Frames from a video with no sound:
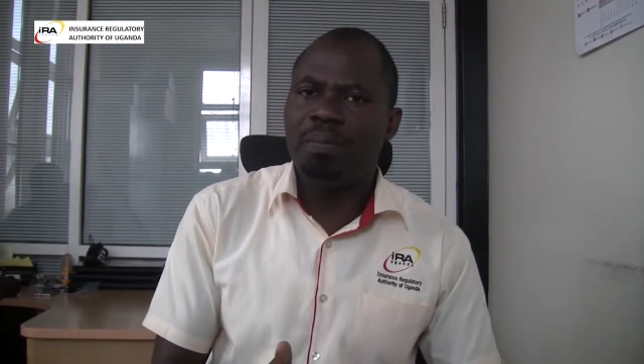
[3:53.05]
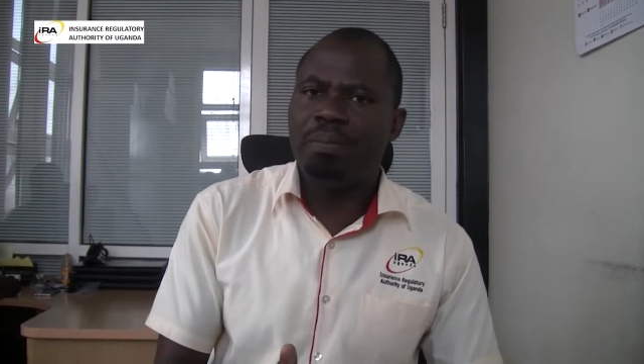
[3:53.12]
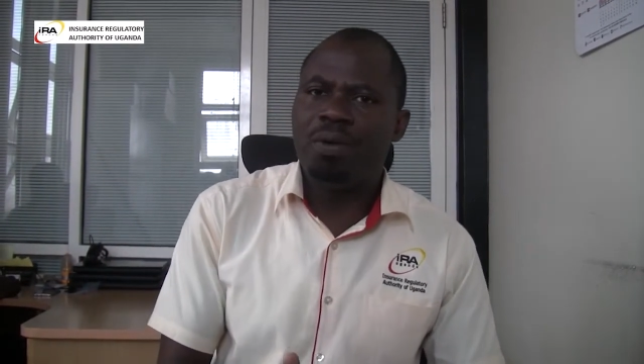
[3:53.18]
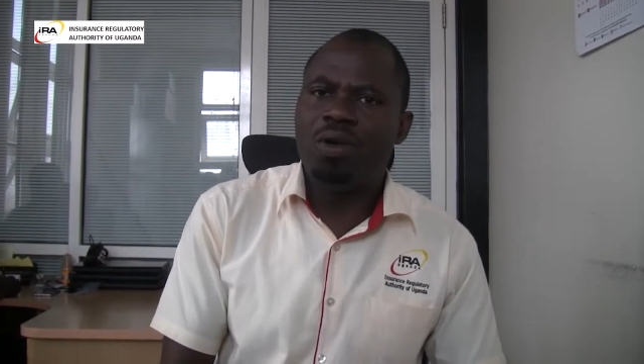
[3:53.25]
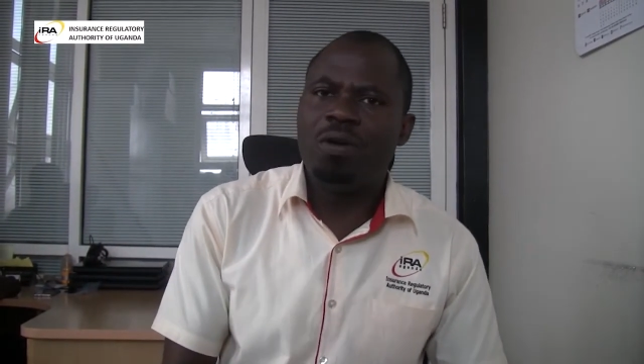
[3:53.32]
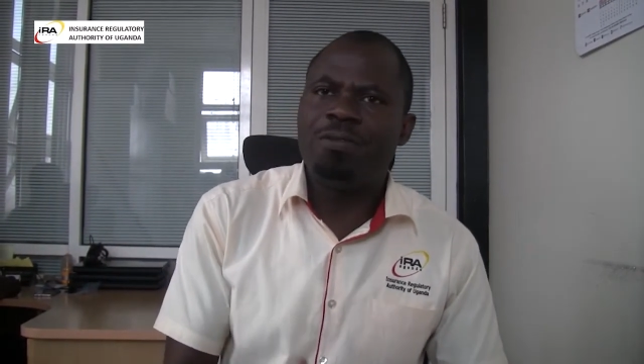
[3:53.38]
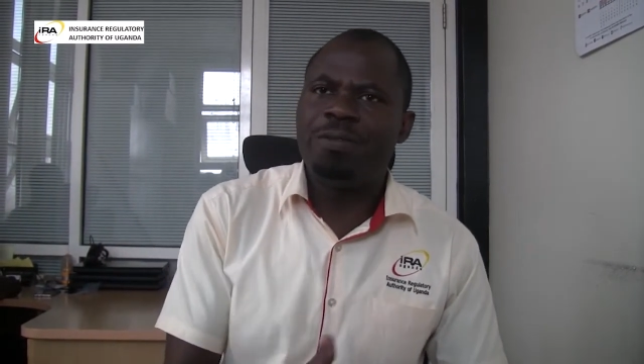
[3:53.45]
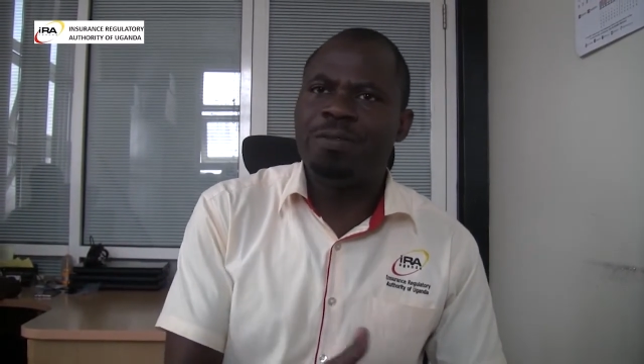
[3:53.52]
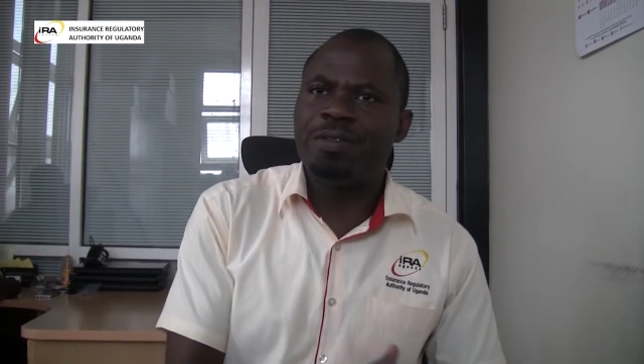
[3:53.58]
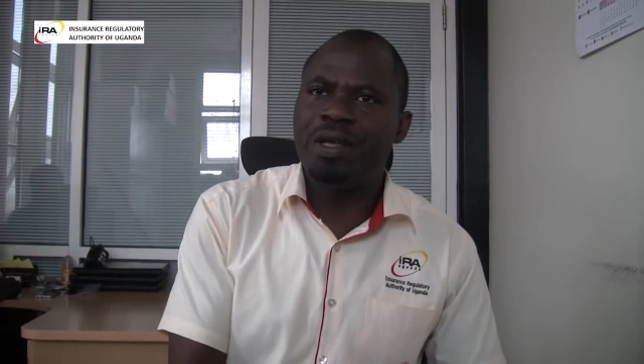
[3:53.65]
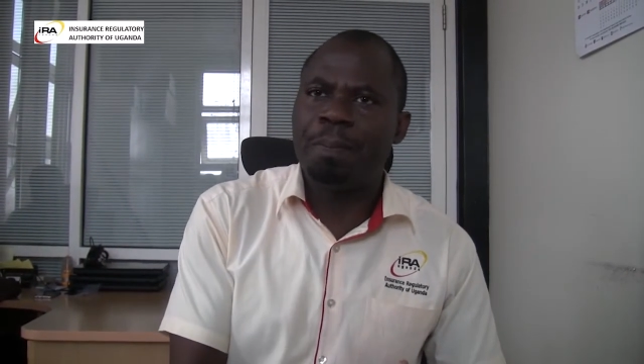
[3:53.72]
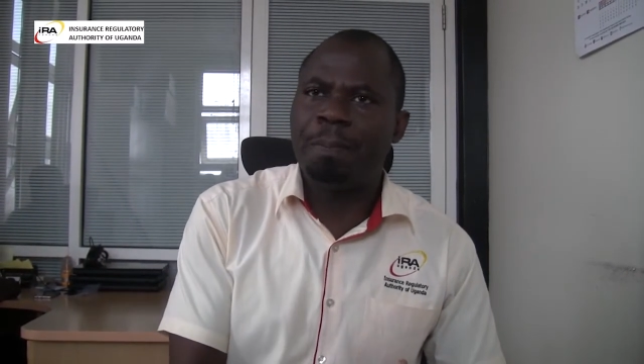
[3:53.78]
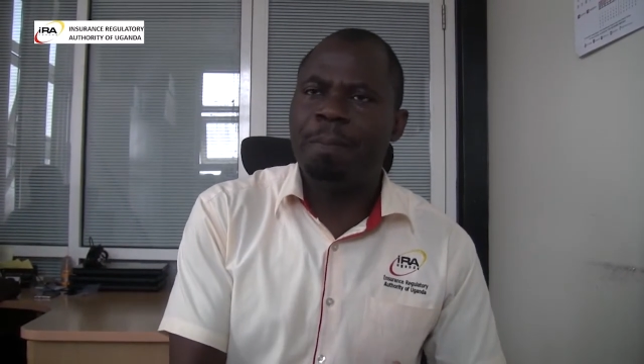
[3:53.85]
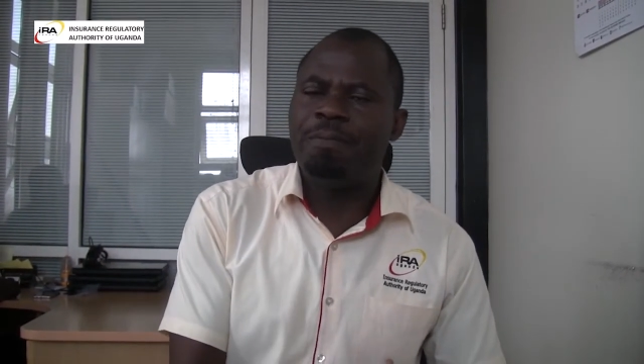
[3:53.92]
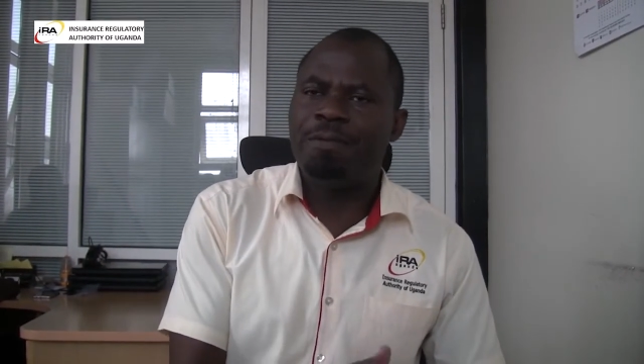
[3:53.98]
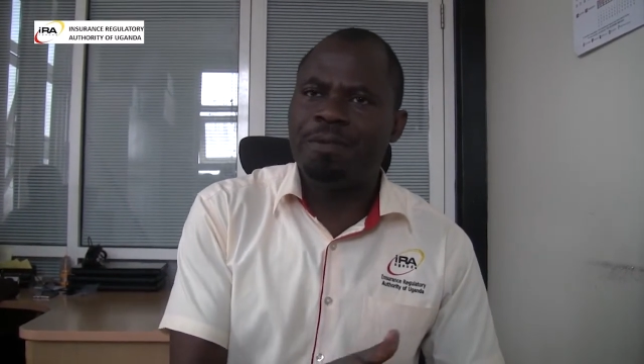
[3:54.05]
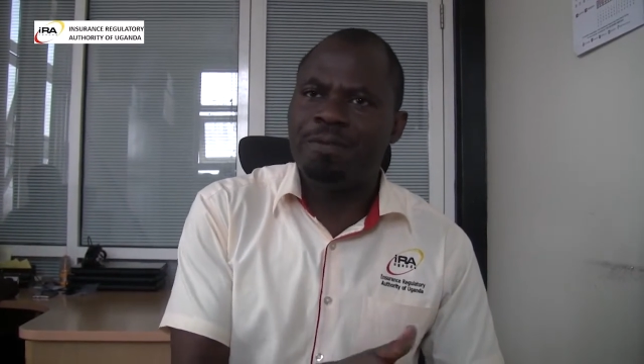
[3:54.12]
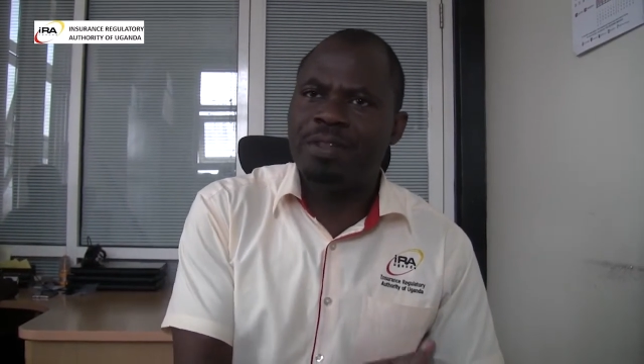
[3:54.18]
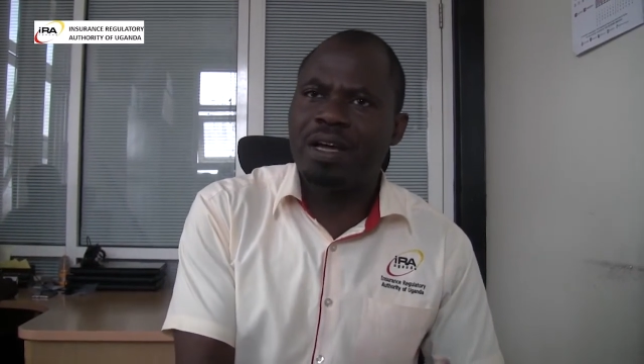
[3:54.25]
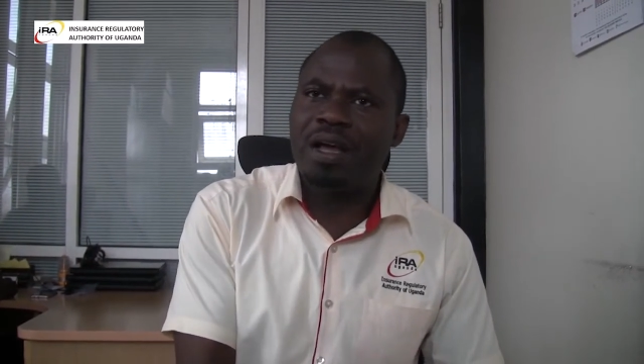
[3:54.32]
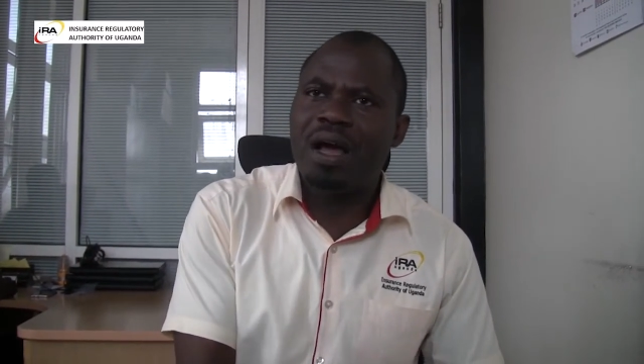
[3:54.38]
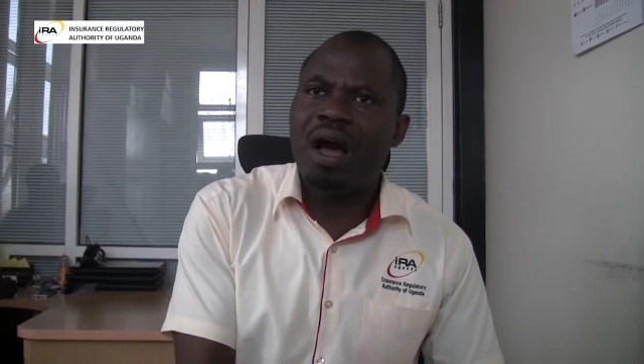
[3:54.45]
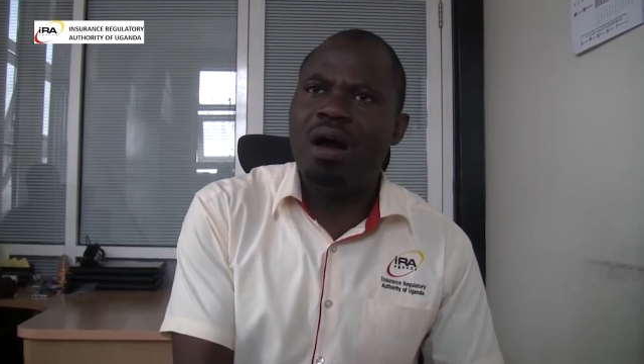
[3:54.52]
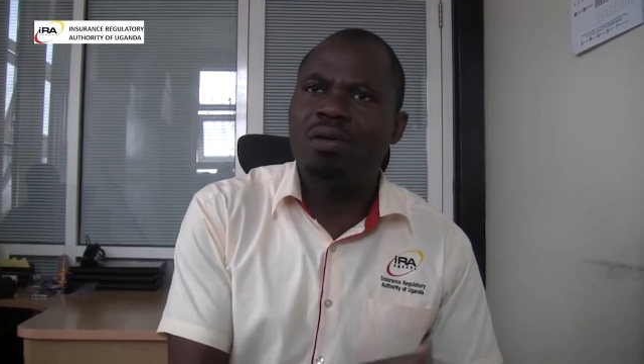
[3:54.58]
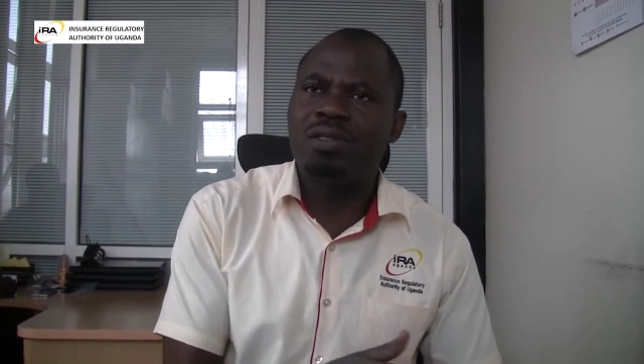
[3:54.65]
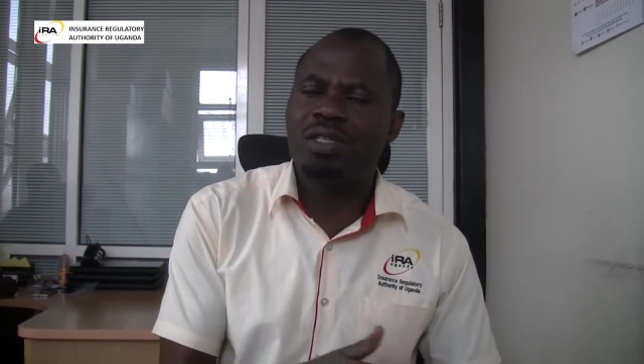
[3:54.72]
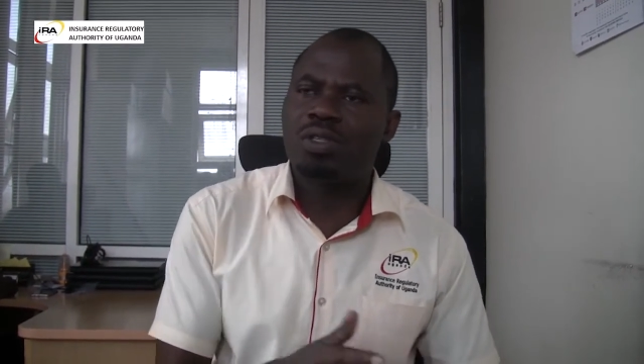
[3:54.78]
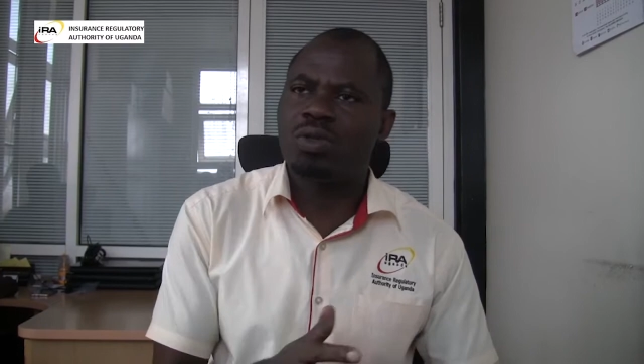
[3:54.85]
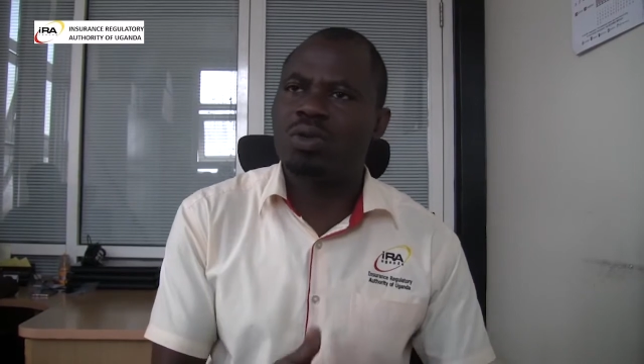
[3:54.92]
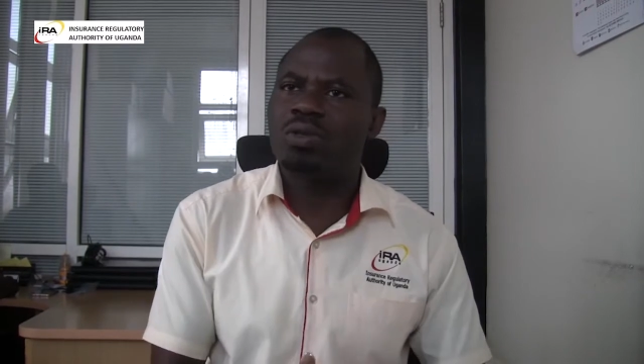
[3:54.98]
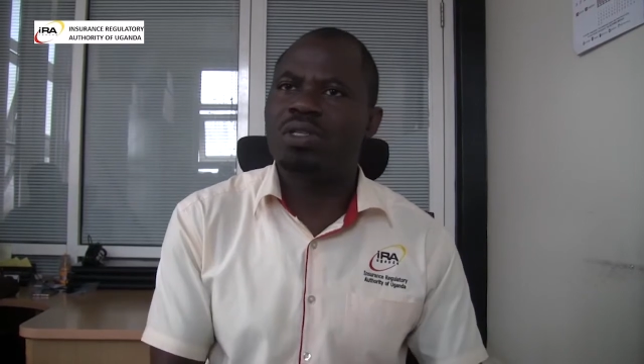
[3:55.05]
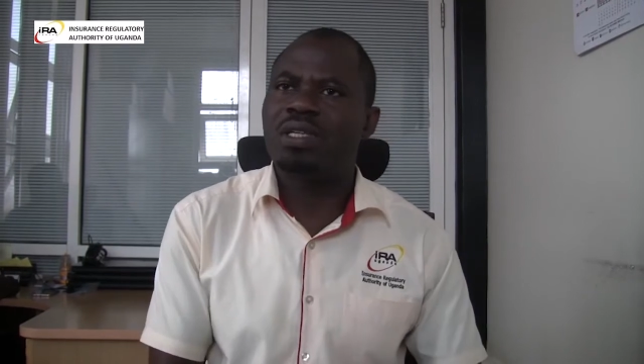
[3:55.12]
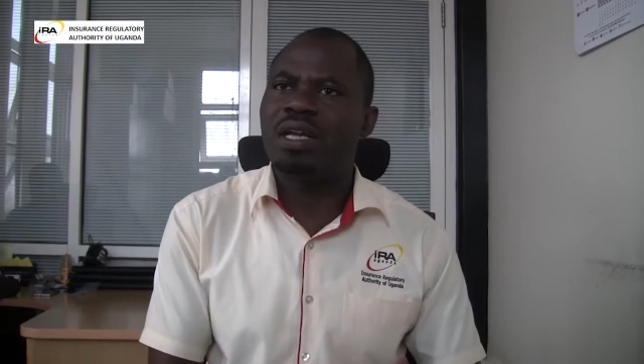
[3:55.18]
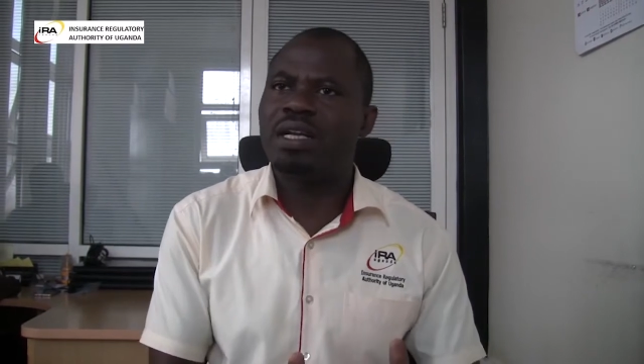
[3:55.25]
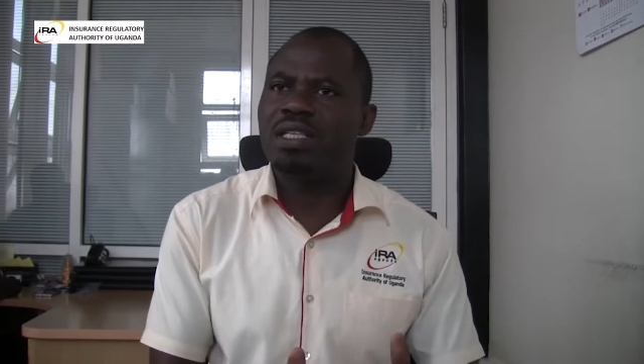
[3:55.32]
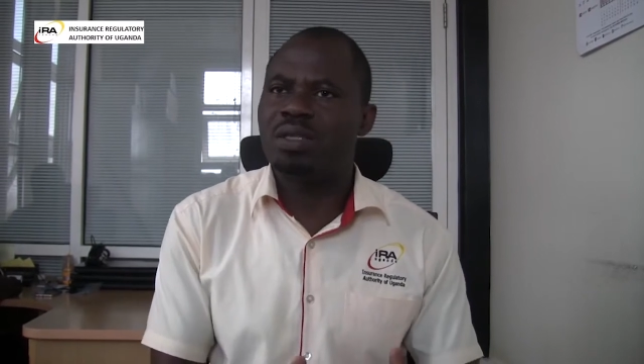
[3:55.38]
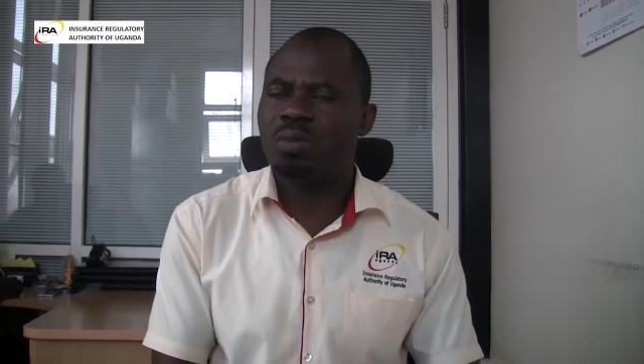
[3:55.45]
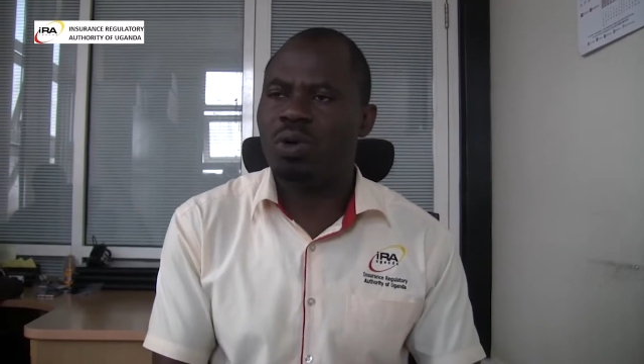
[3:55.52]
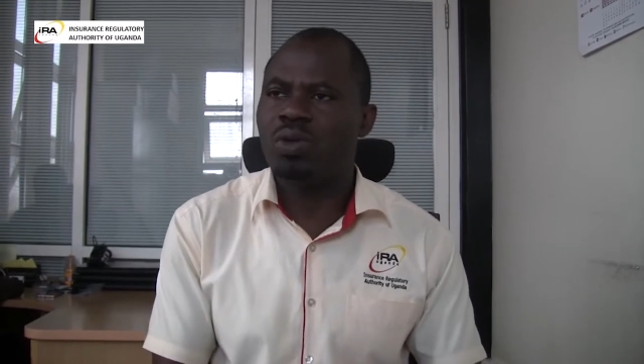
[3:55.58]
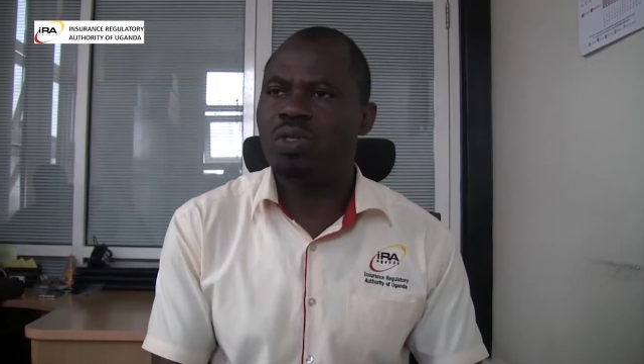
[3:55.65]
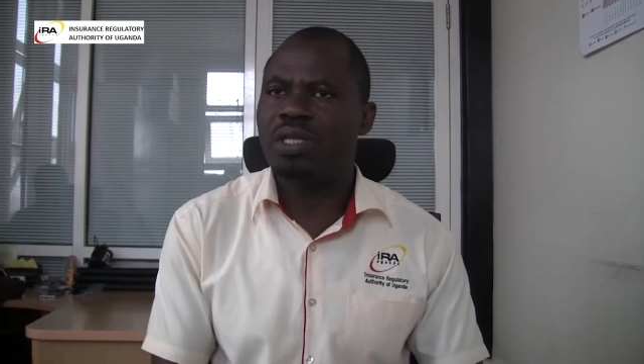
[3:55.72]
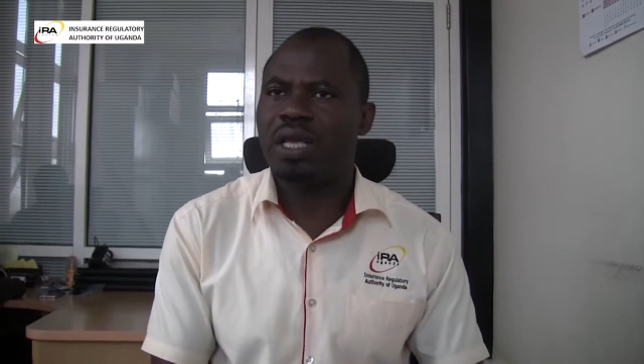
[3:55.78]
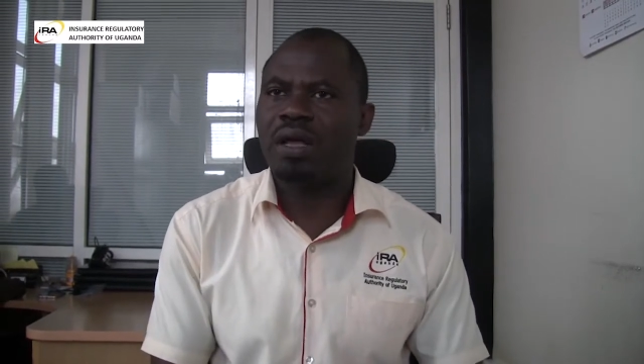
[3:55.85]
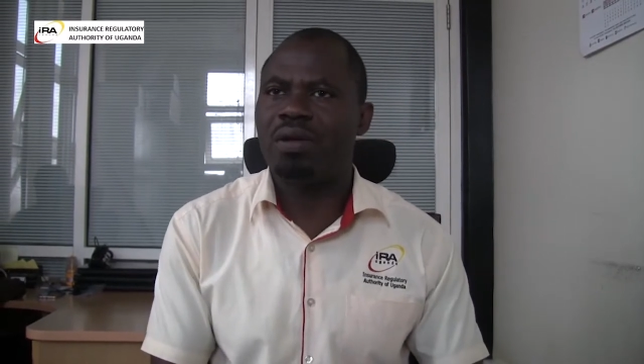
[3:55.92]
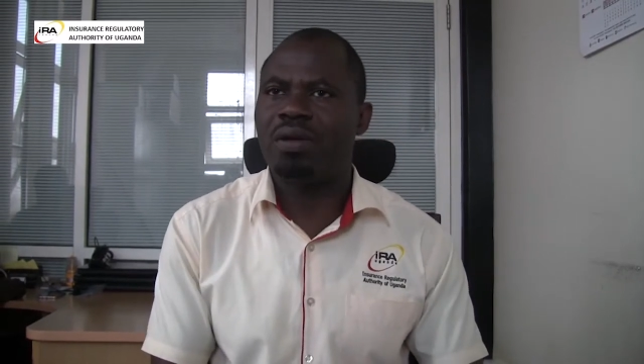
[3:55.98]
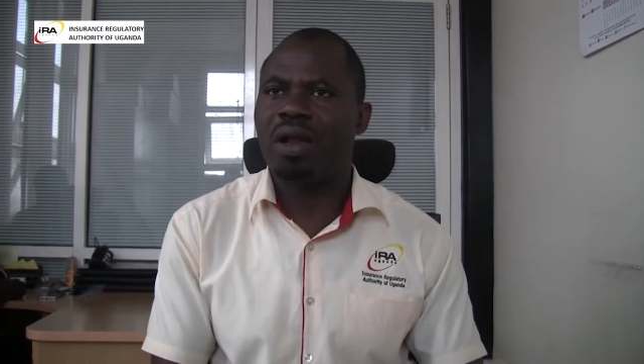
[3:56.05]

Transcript: Below 50 cows is considered small scale.